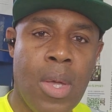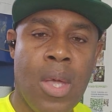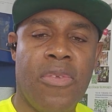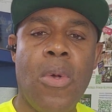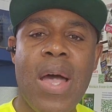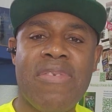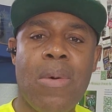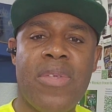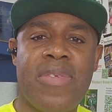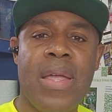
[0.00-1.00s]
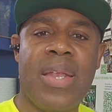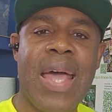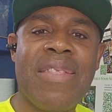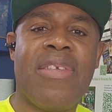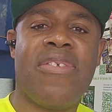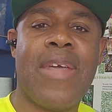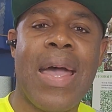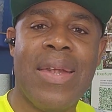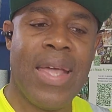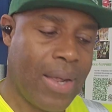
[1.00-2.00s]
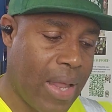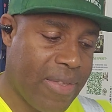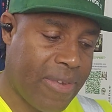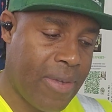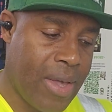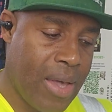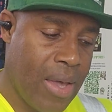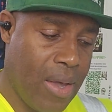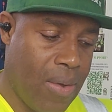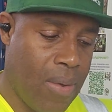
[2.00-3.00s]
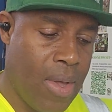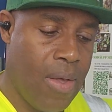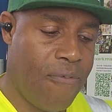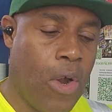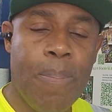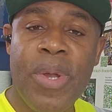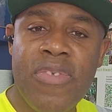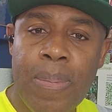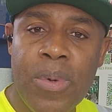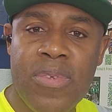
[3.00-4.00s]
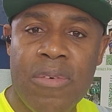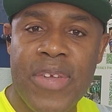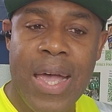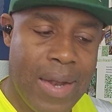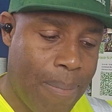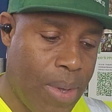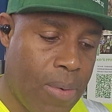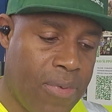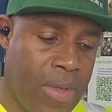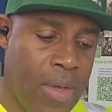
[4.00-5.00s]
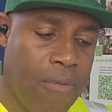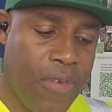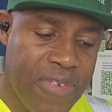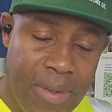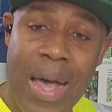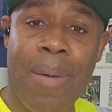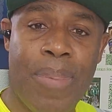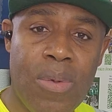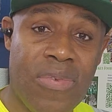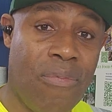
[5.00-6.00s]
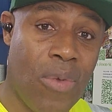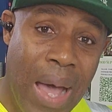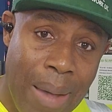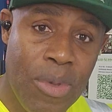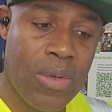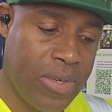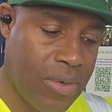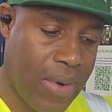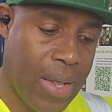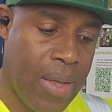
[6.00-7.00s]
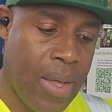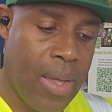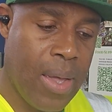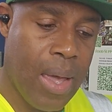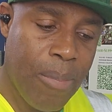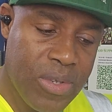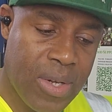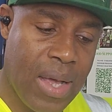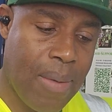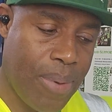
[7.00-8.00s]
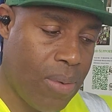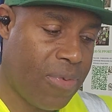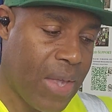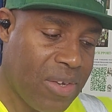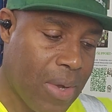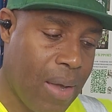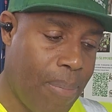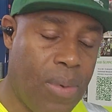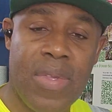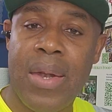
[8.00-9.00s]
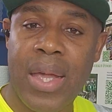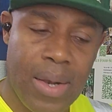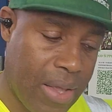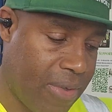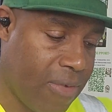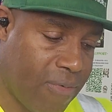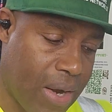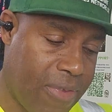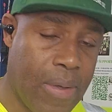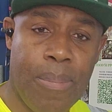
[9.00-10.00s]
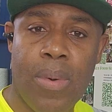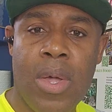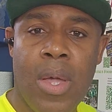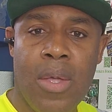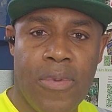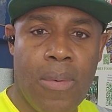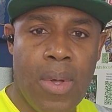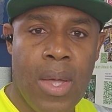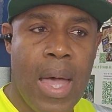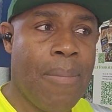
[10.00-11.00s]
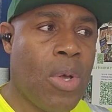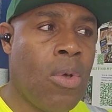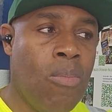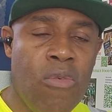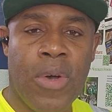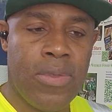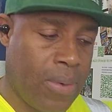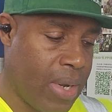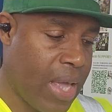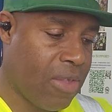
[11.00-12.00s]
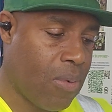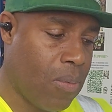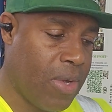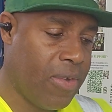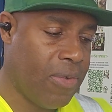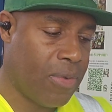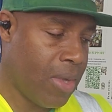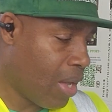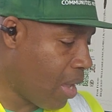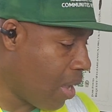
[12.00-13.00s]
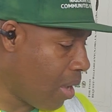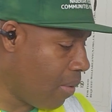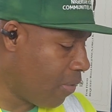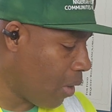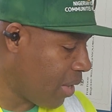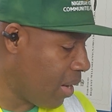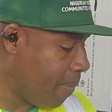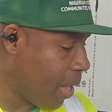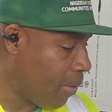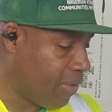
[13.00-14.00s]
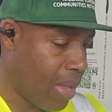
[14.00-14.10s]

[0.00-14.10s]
So as I was saying, that is child neglect. 4 principles of child abuse: physical abuse, if you harm your children; emotional abuse, sexual abuse, and neglect. It's very simple. So I'm going to move on to the next one, which is talking about